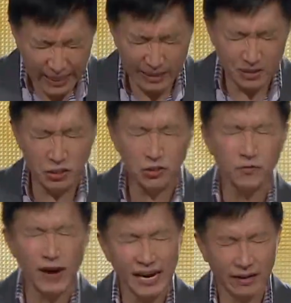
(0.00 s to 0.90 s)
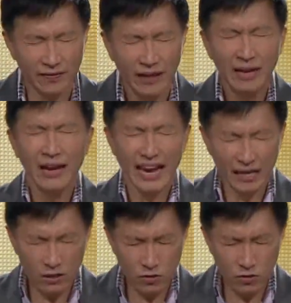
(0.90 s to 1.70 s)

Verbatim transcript: inner strength and